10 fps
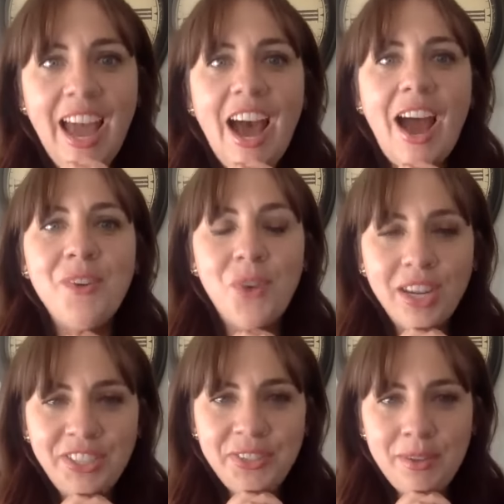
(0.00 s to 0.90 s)
I
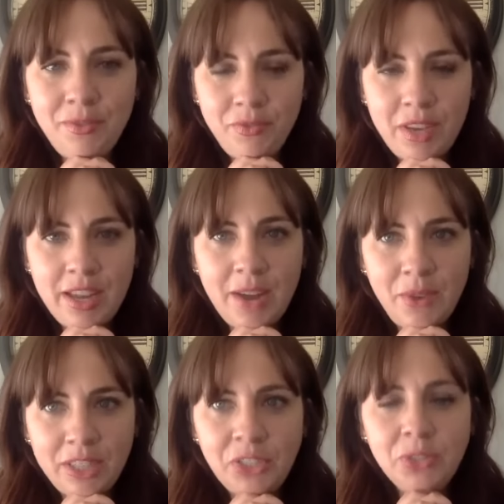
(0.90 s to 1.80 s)
want you
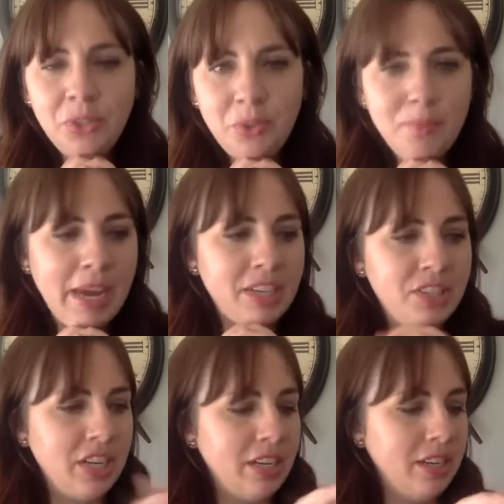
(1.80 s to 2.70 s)
to
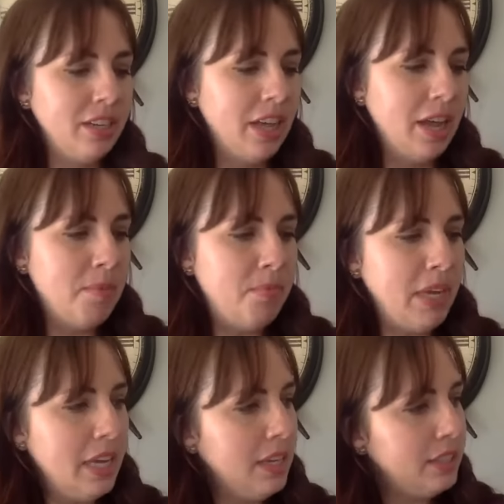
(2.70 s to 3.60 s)
imagine
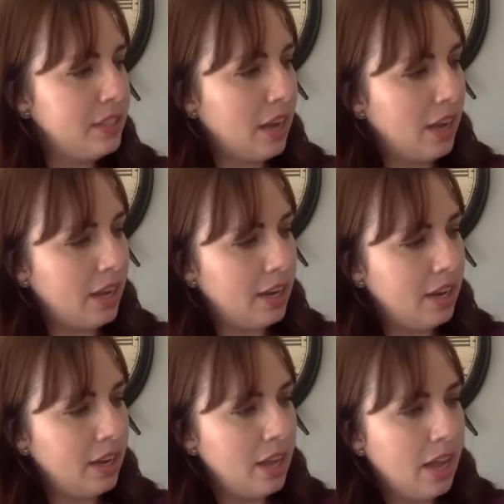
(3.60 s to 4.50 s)
being
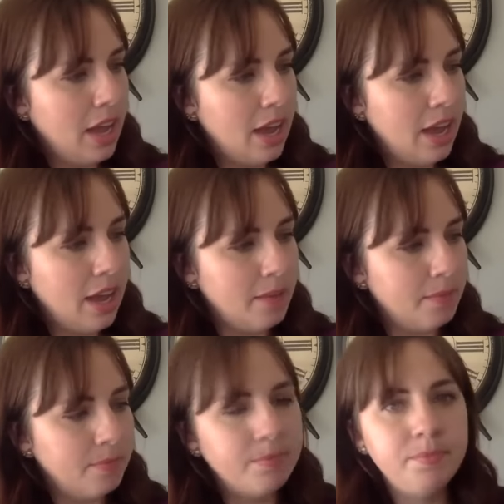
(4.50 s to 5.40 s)
done.
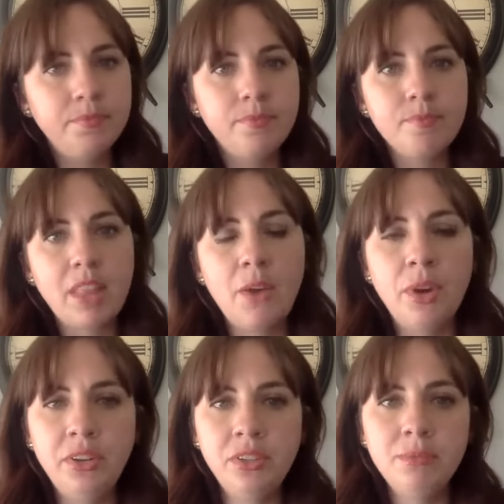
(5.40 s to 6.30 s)
I
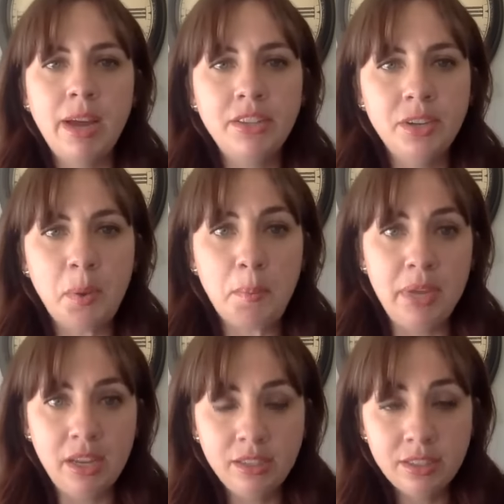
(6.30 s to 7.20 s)
want you to imagine it
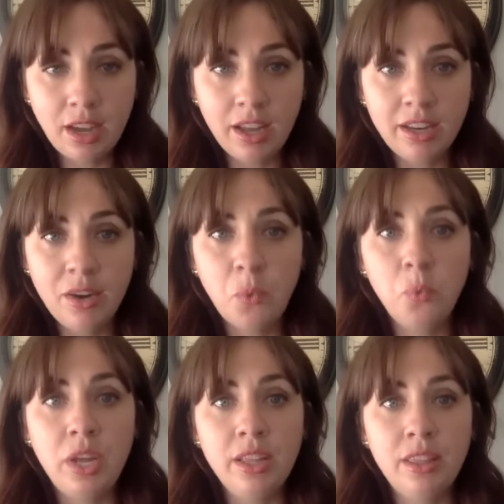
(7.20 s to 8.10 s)
being done
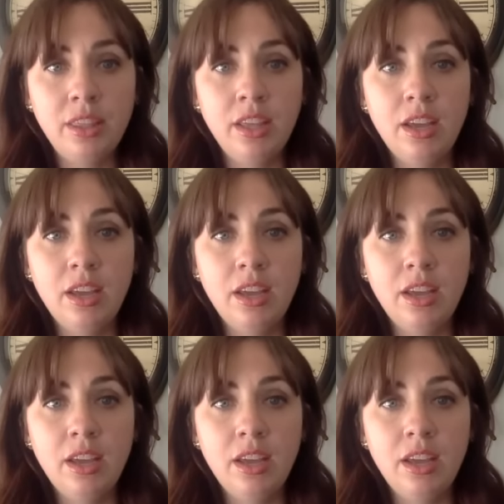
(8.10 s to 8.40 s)
with,